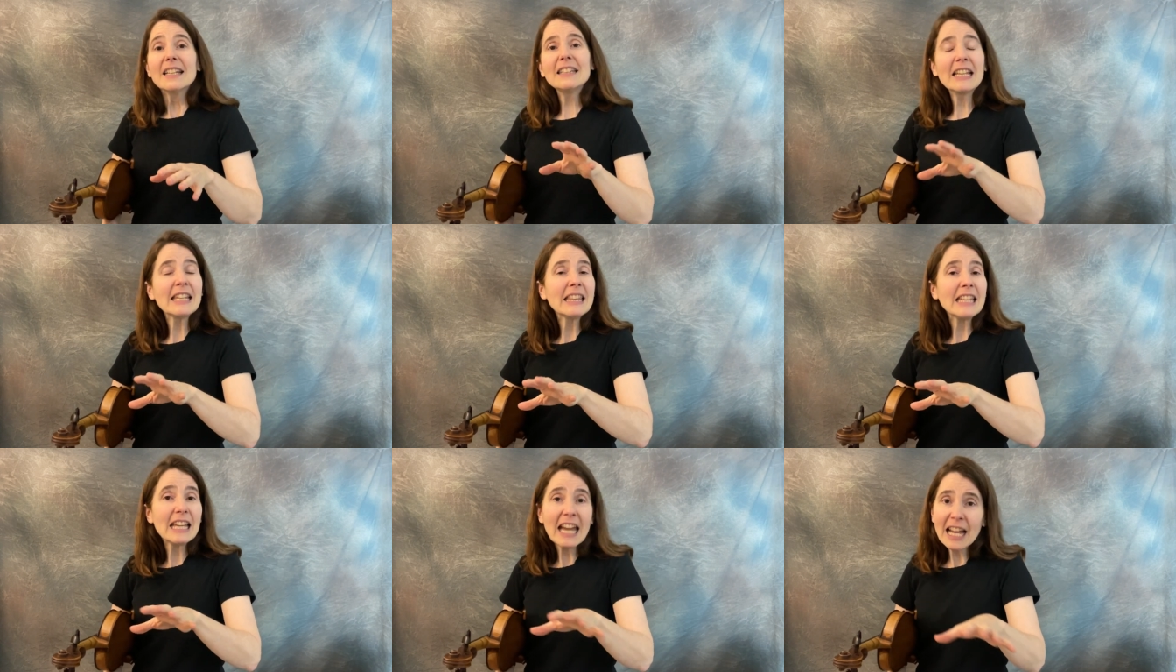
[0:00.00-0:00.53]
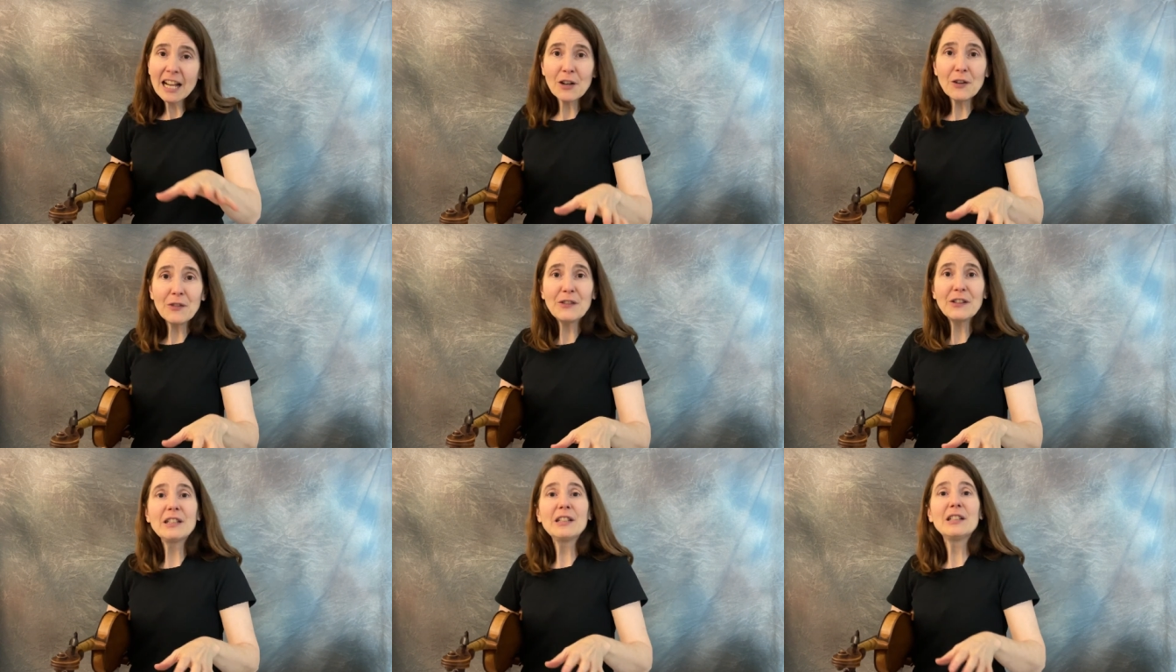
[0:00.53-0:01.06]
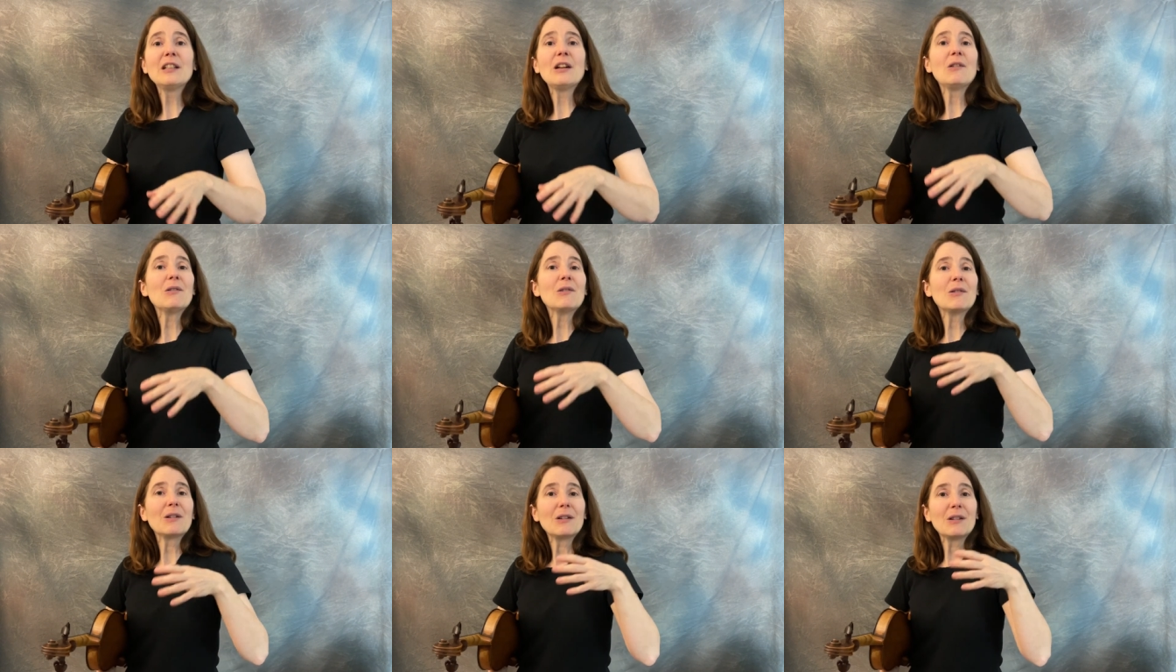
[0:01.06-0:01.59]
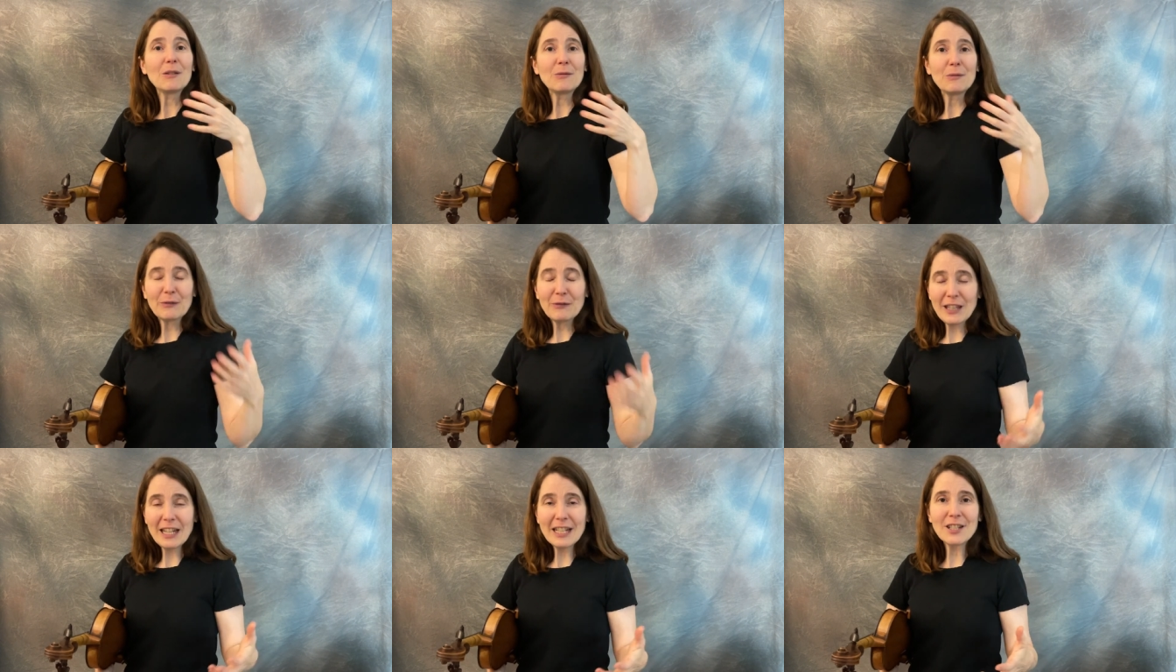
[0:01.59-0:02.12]
like the echo fill or the
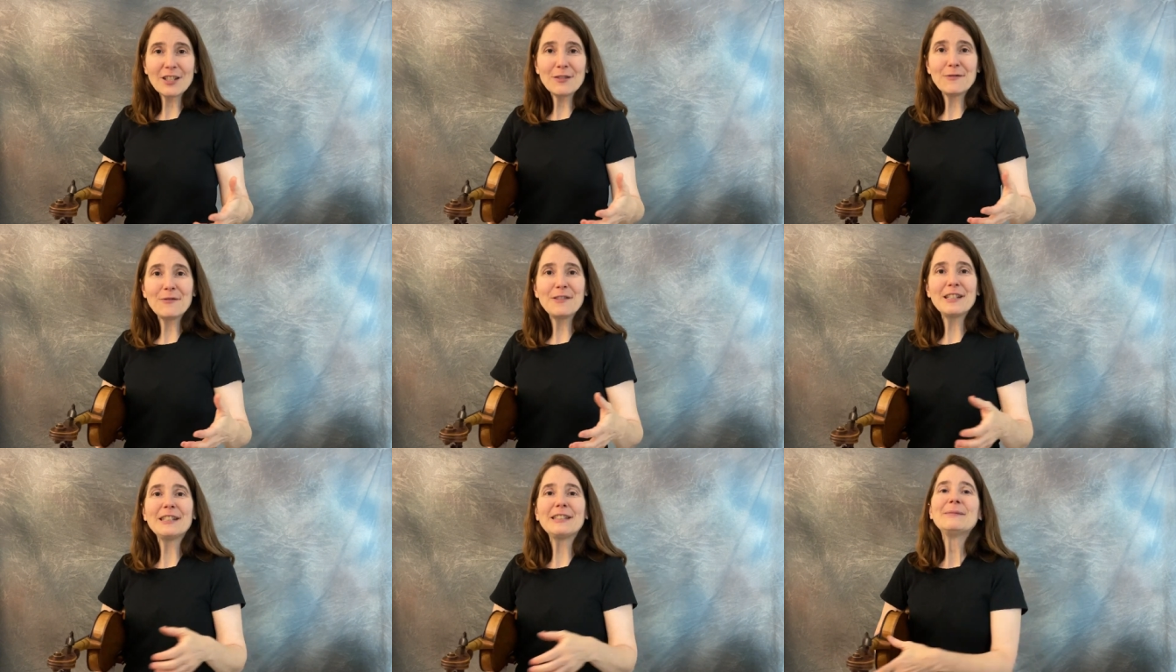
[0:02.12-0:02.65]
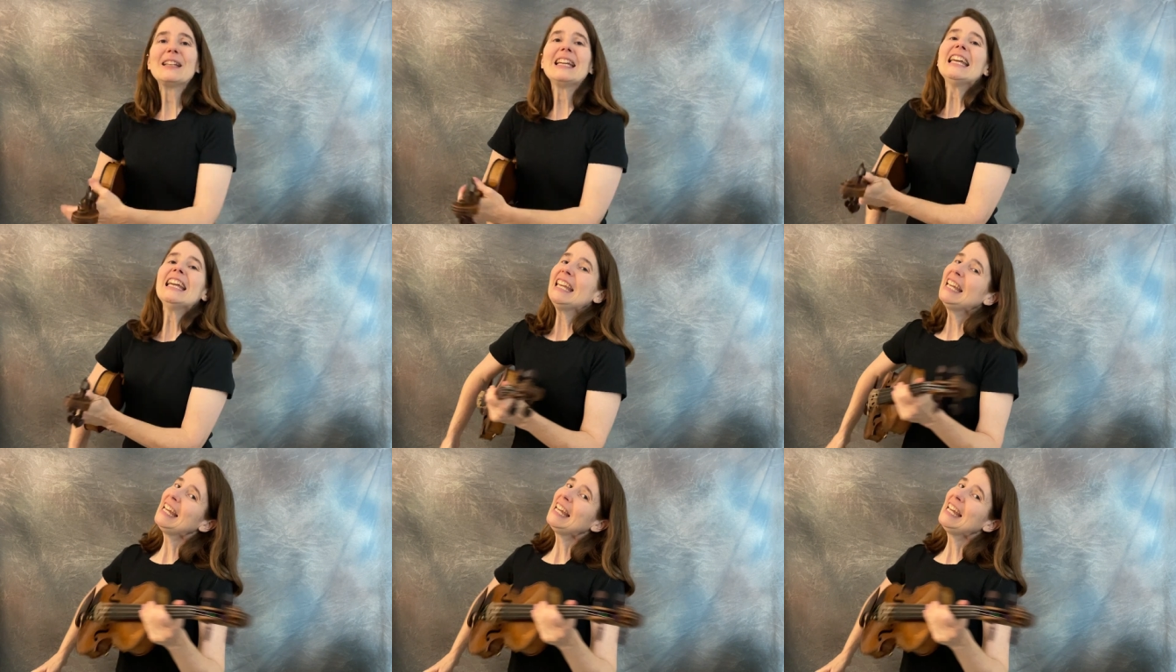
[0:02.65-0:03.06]
reflection fill.